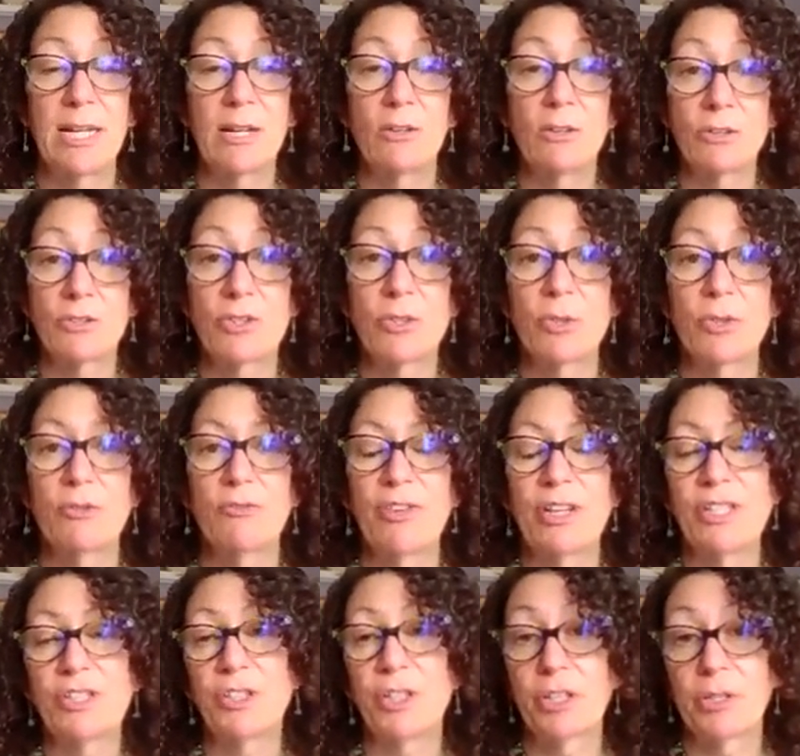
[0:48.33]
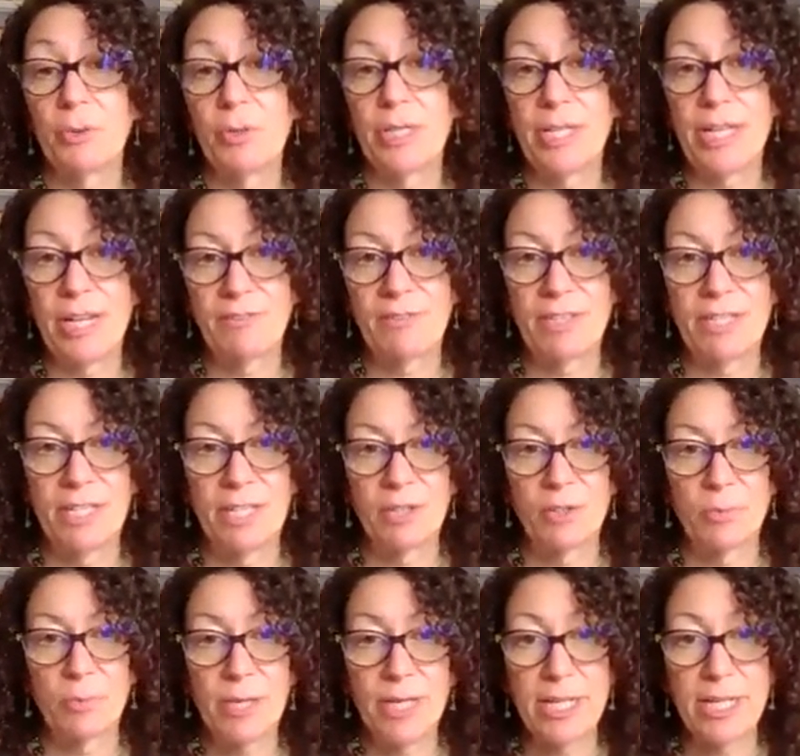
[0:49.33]
Also, you're eventually going to have to take
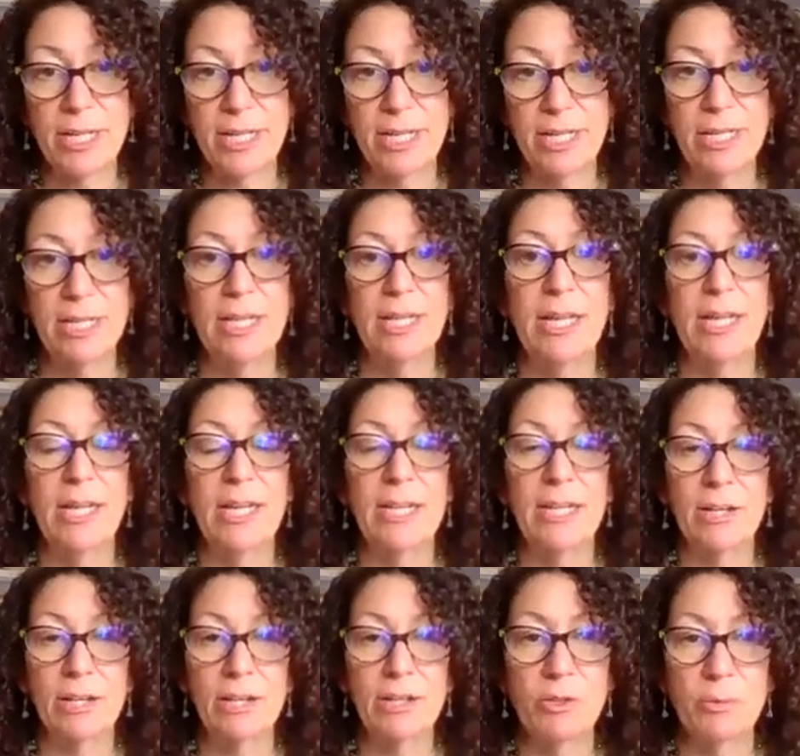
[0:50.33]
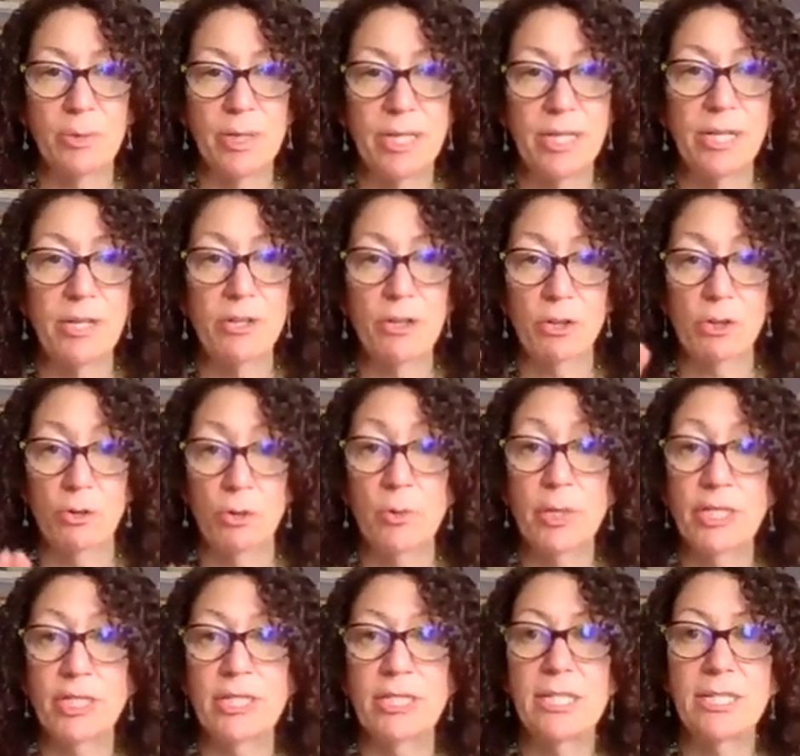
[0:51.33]
the RECA, and on the RECA, you're
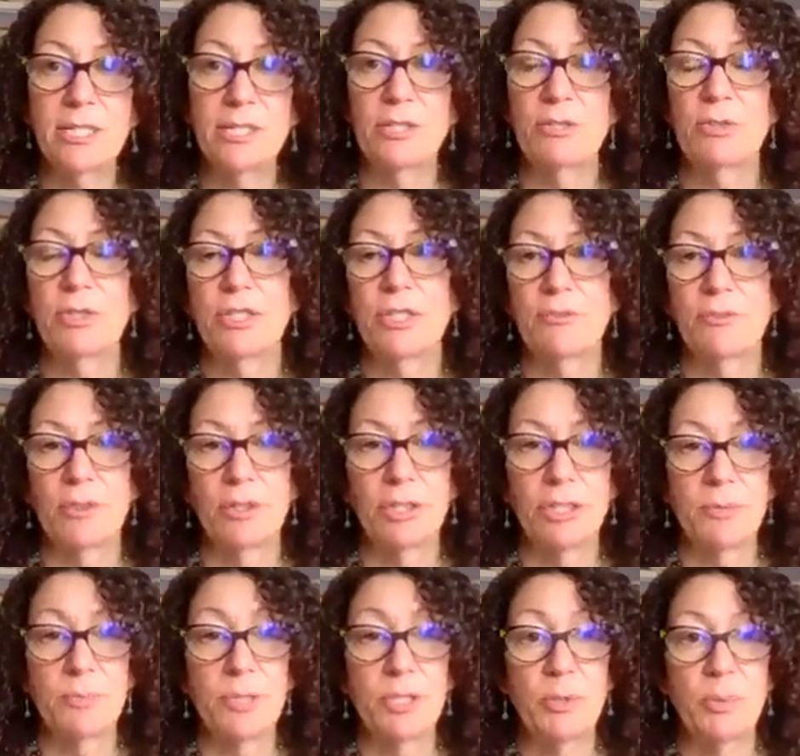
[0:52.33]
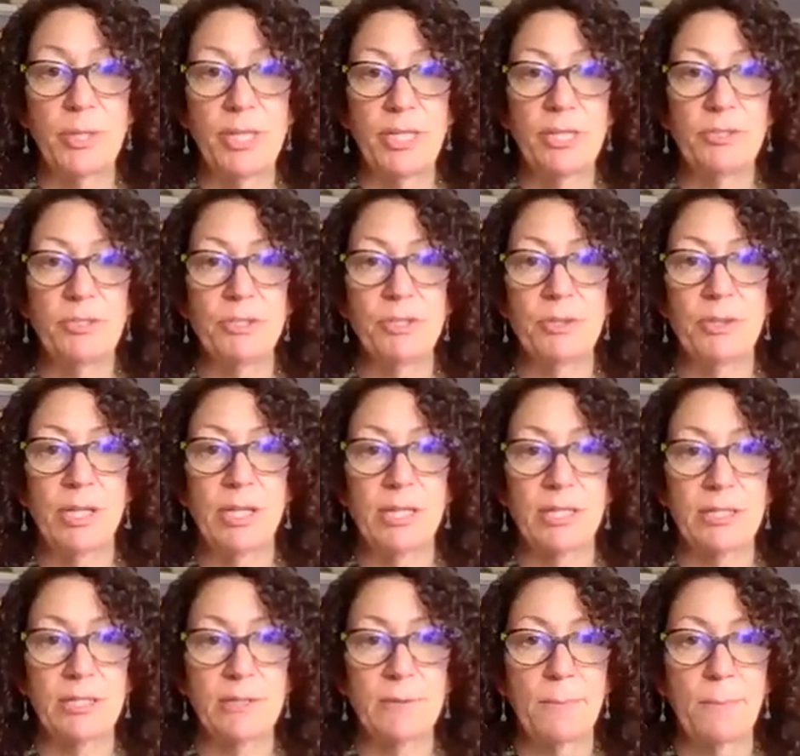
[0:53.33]
going to need to know the difference between these two
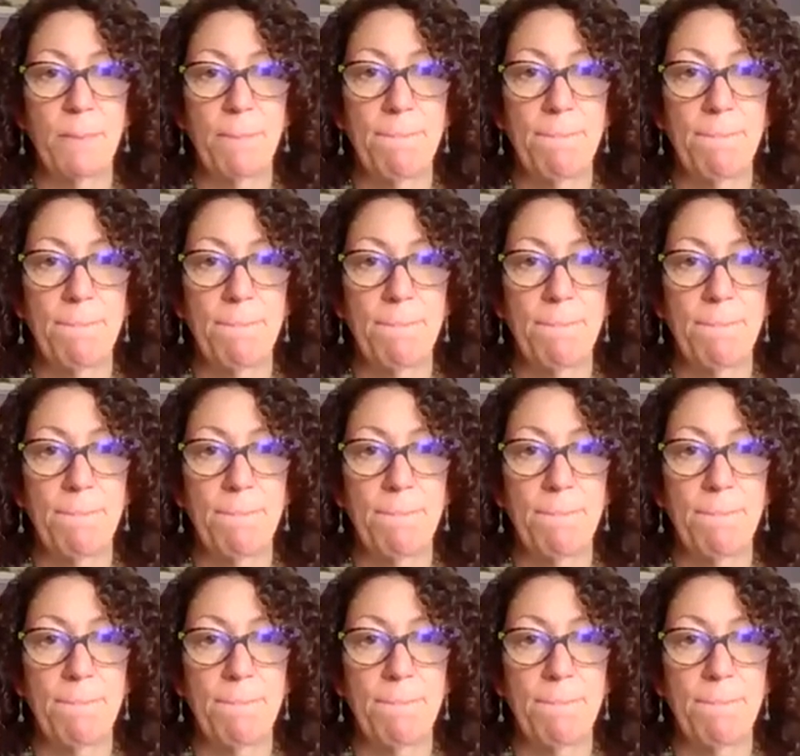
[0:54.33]
things.